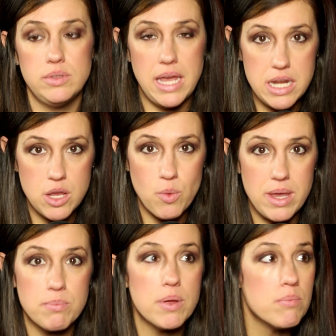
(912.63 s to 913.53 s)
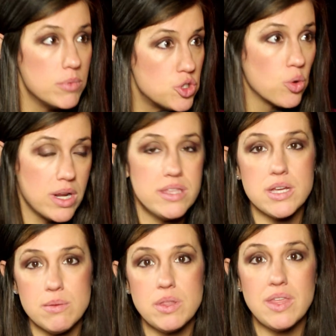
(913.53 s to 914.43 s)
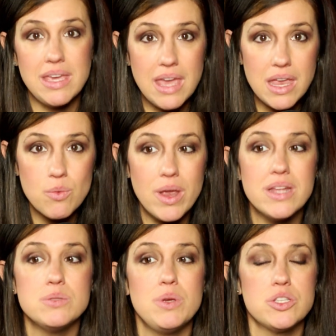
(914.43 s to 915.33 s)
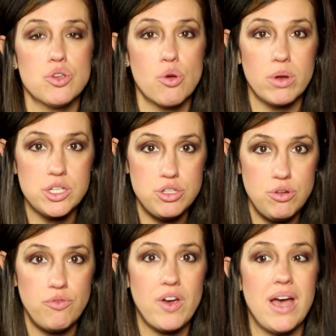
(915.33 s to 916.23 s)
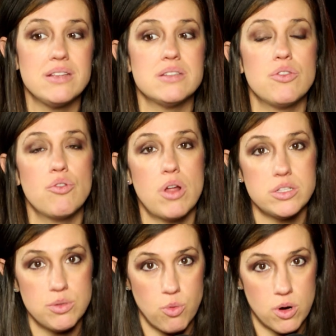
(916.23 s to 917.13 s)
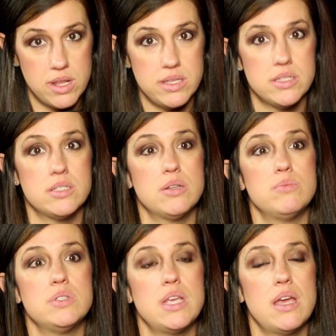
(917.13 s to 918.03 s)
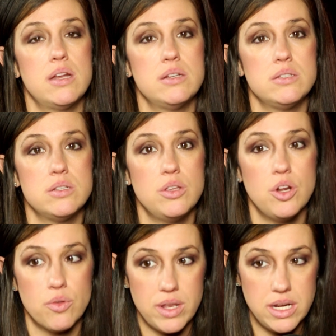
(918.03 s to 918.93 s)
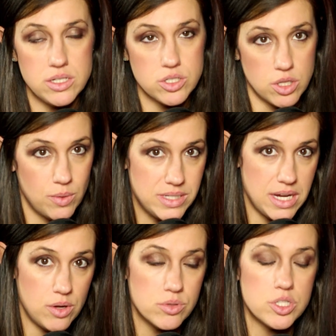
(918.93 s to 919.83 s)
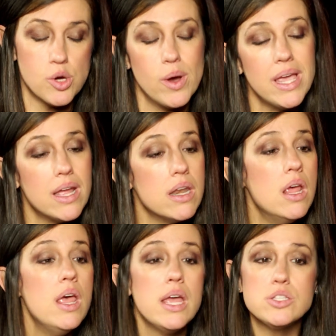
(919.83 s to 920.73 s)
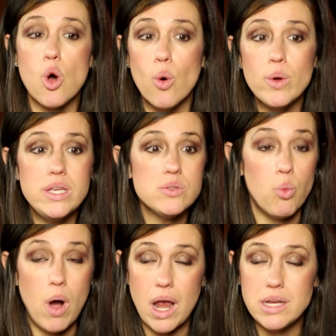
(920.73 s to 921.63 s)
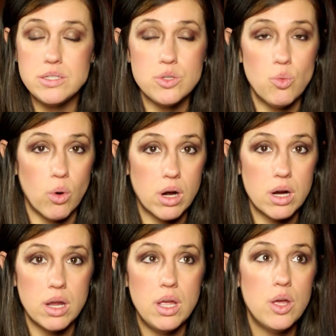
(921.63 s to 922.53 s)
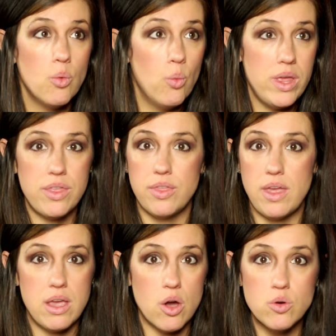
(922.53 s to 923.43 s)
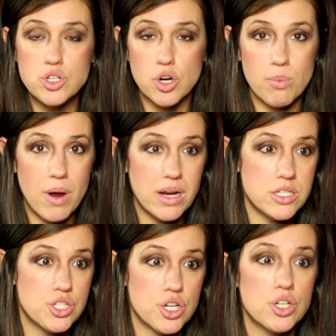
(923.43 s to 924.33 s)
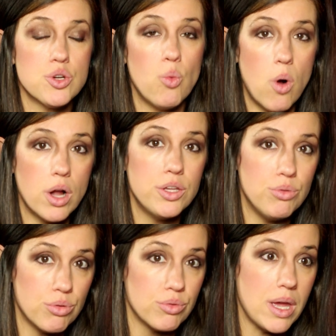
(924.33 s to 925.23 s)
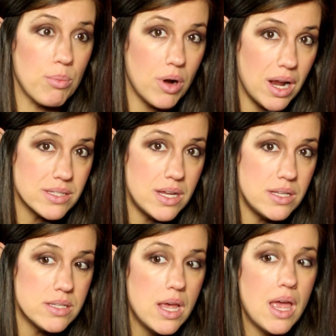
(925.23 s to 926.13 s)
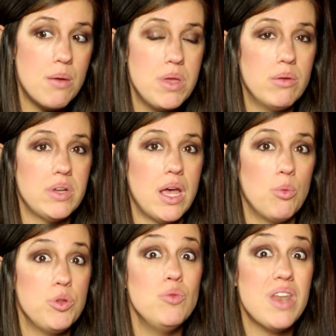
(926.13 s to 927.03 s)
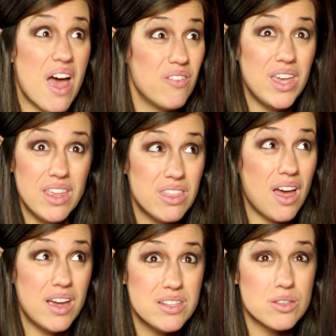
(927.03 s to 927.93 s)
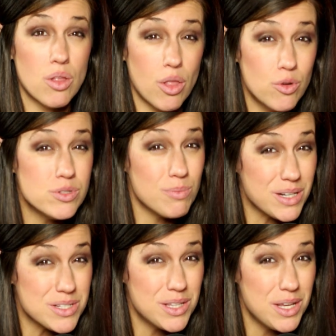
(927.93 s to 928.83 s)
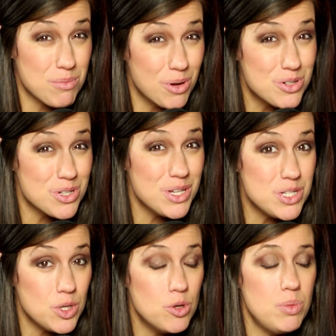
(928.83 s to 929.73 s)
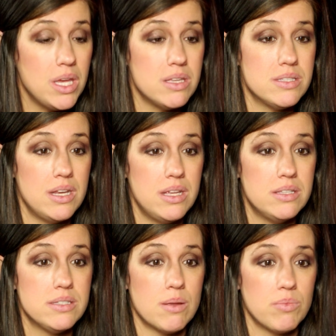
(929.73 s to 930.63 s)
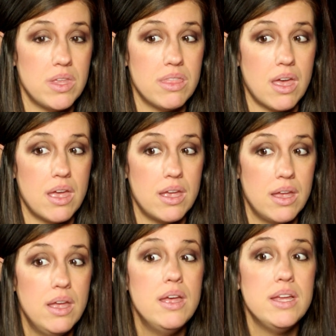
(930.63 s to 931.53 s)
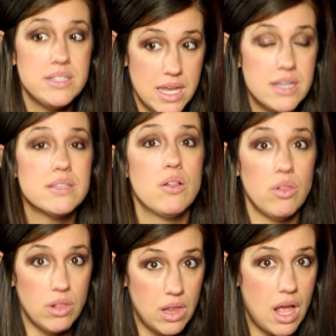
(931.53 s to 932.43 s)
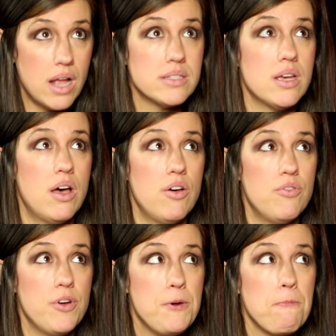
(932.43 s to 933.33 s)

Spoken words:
gaining weight. But majority of the time that they gain weight, it's because they're going too fast and they're not supporting the systems, and they need to slow it down. So again, it's always wise to work with a coach or a practitioner to walk you through that process and be able to help you navigate the highs and the lows mentally and emotionally too, because it is something that takes a lot of